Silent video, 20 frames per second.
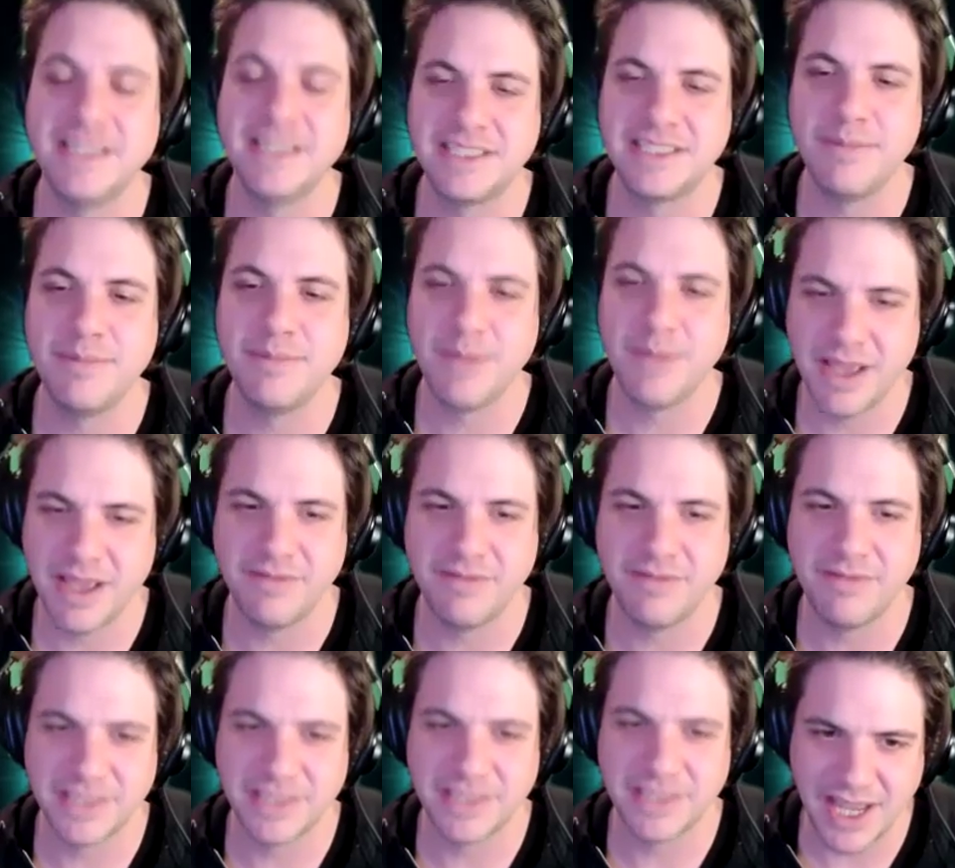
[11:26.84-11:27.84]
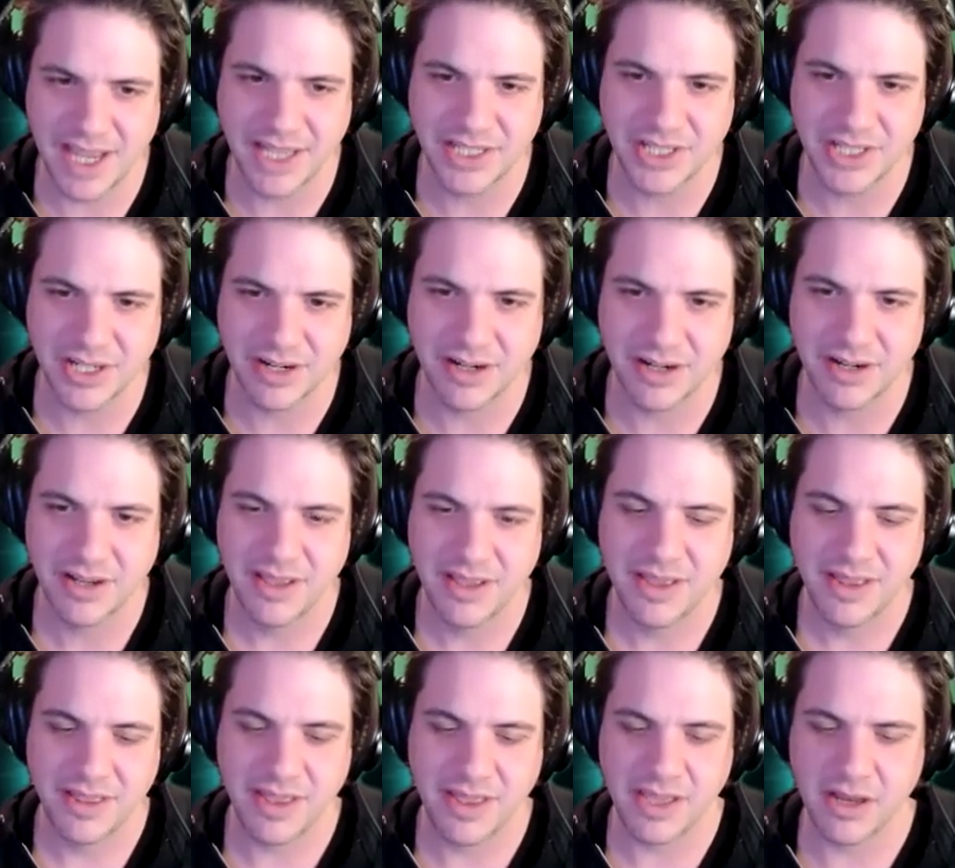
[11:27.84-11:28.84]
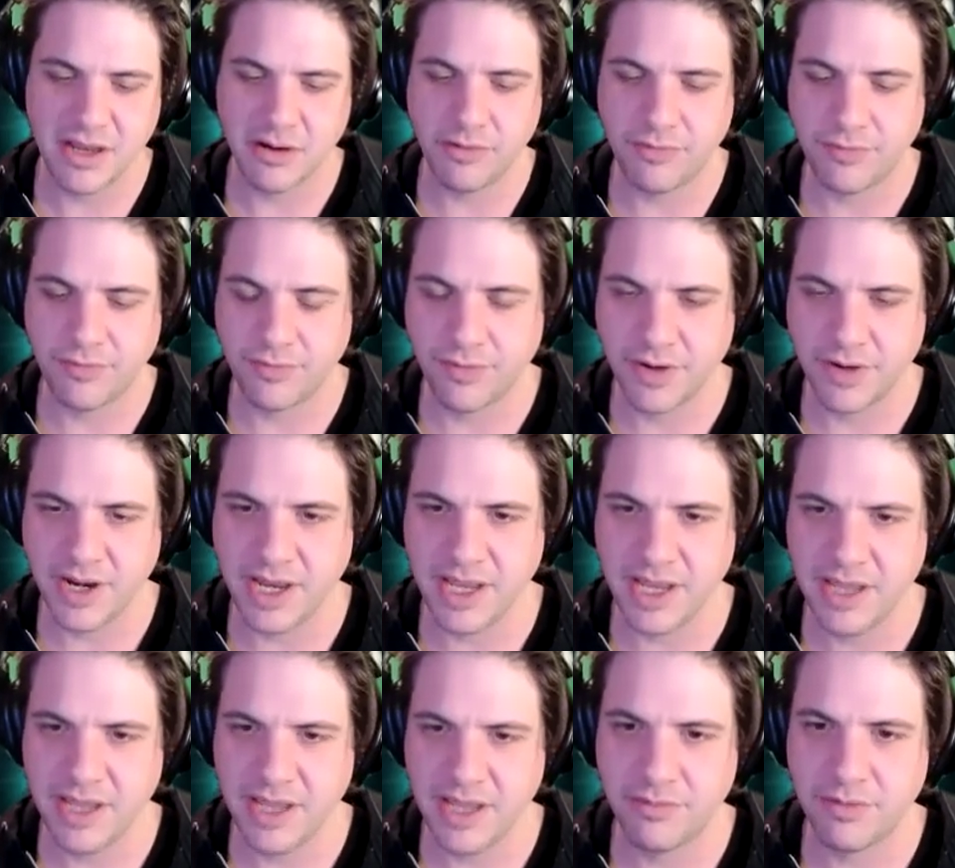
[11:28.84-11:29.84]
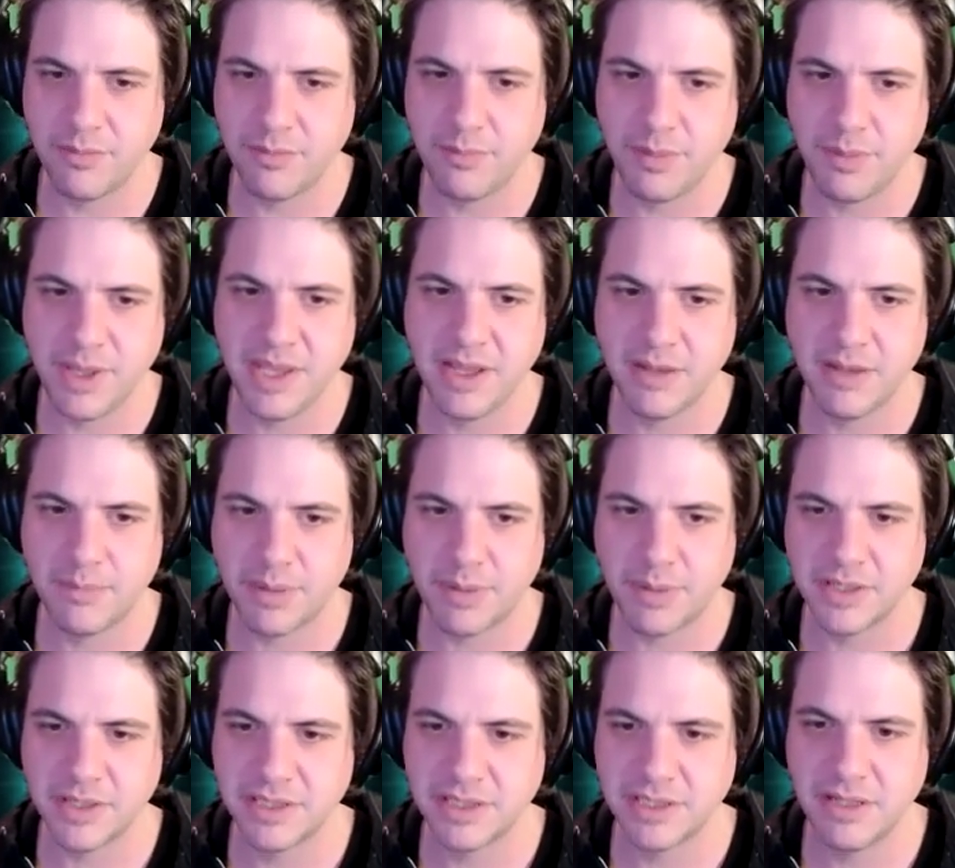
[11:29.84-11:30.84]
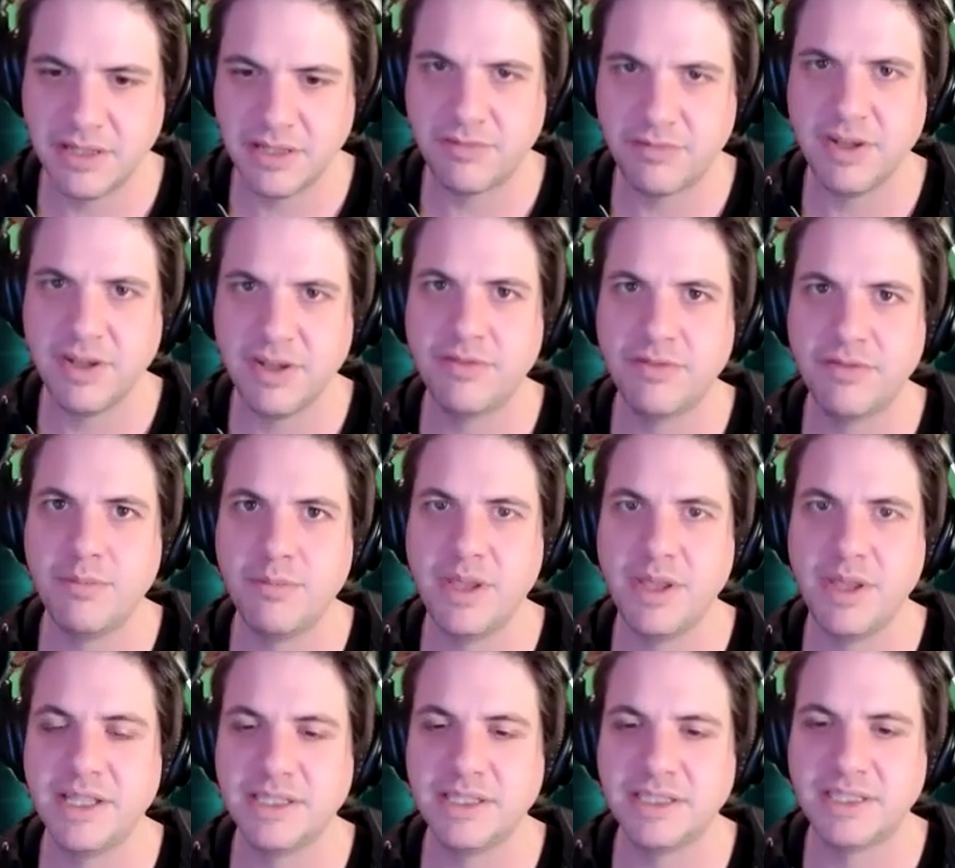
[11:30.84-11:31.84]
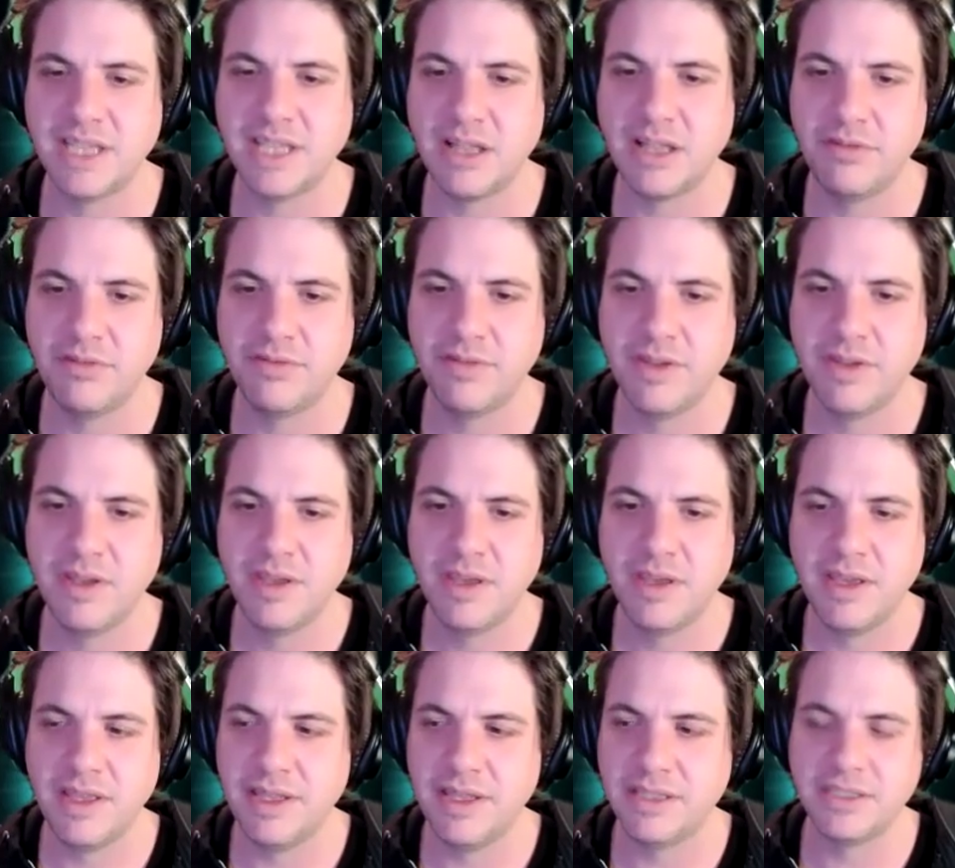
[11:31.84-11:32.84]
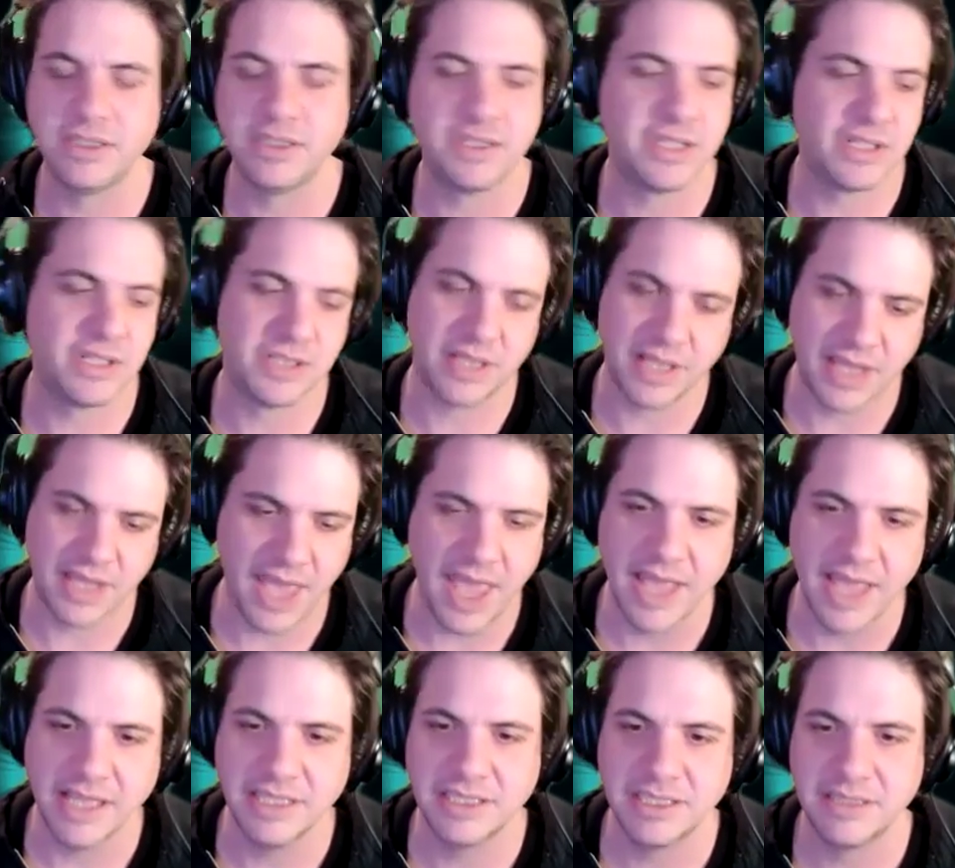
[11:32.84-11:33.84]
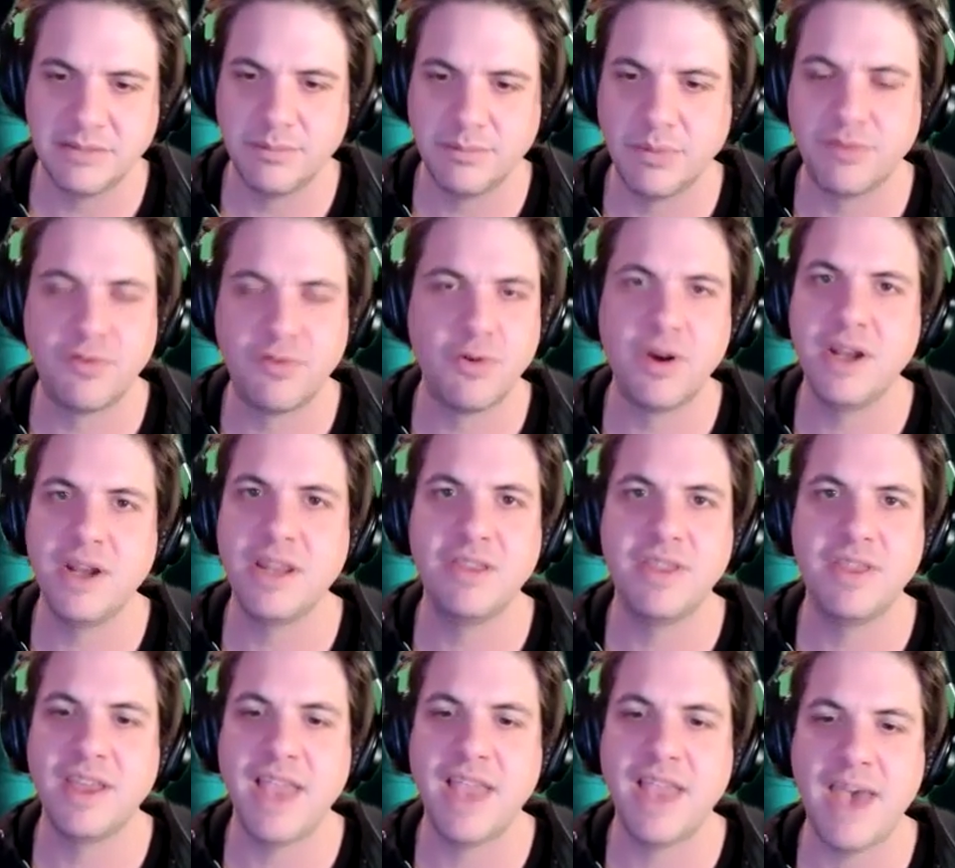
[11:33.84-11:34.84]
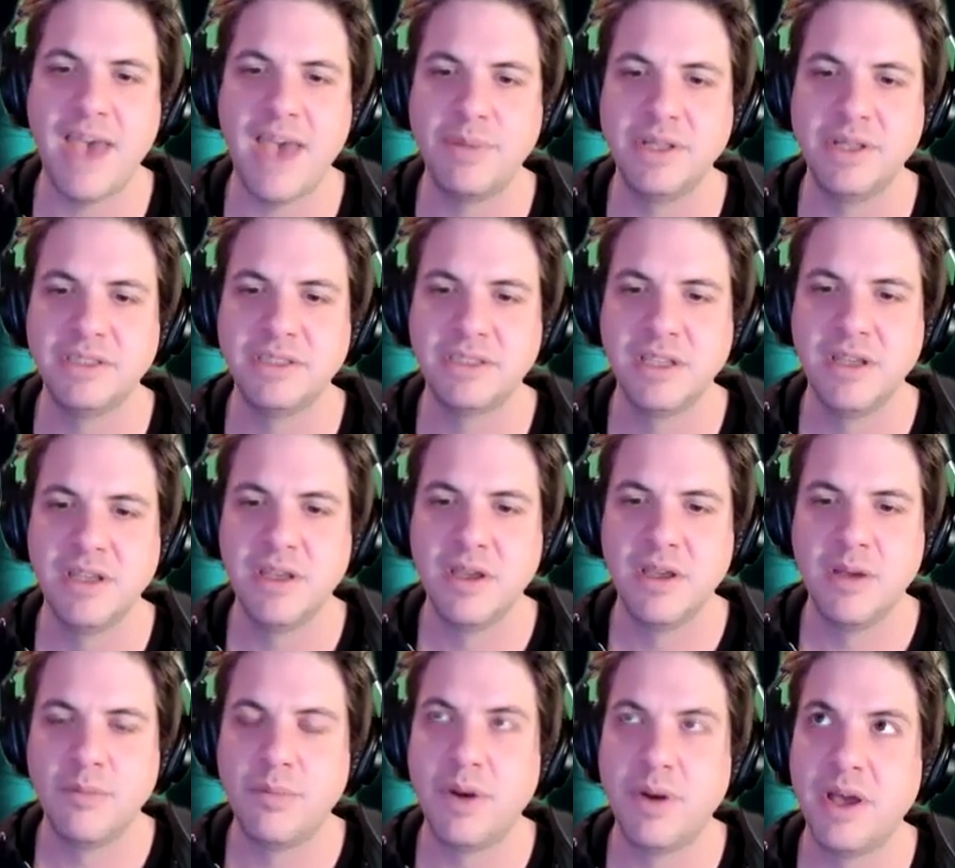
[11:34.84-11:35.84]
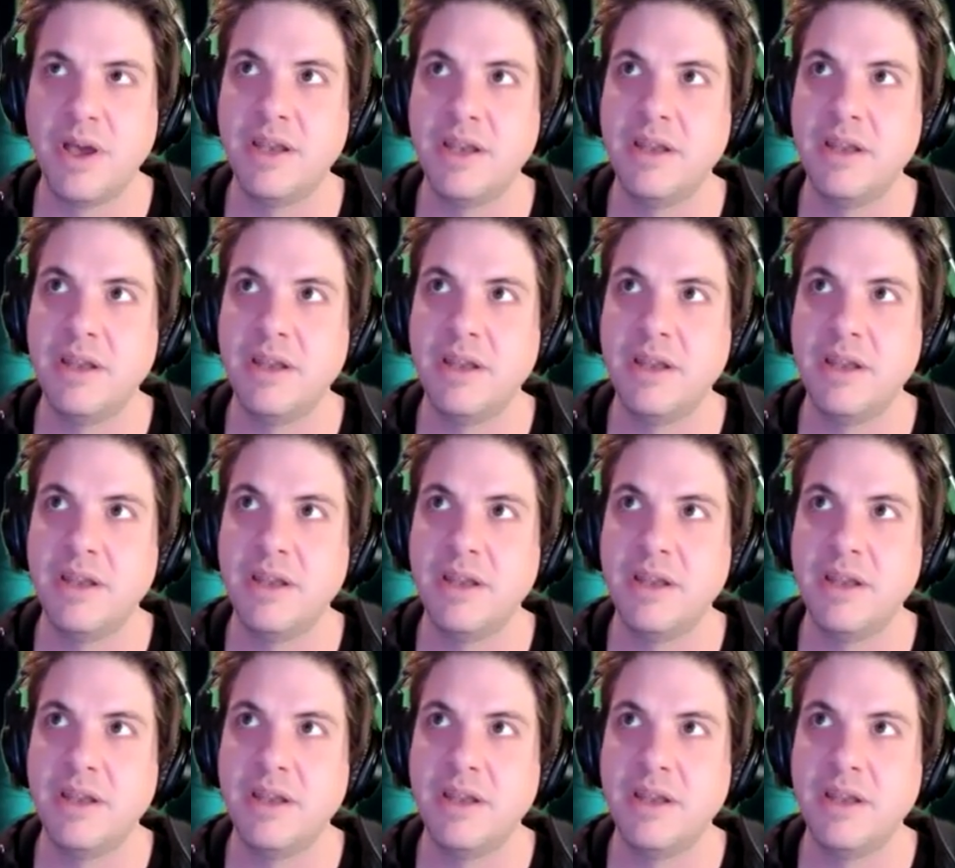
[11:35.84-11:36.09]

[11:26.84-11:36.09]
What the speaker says: to be of this nature that you're free from being a person, free from being a self, and this is just the case before anything happens, but